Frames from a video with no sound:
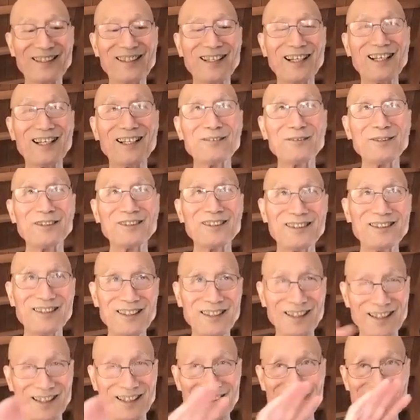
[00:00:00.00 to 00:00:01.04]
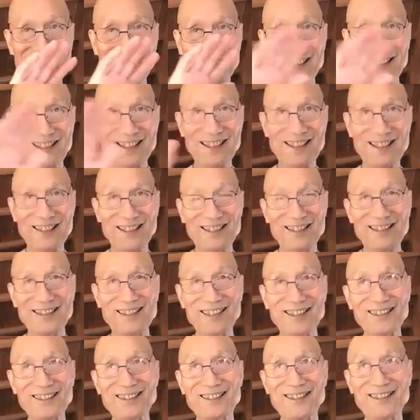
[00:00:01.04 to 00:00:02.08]
time is
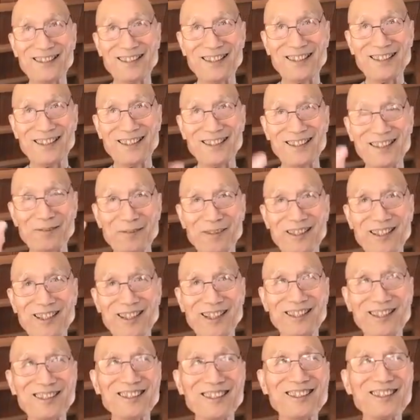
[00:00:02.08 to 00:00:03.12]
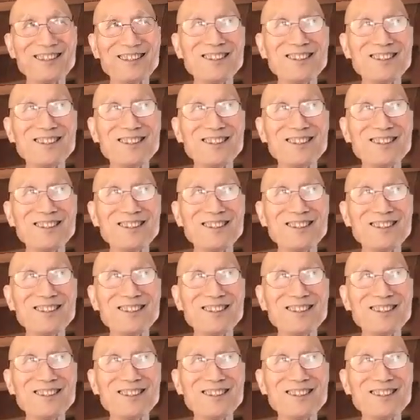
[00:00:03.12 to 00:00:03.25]
certainly limited.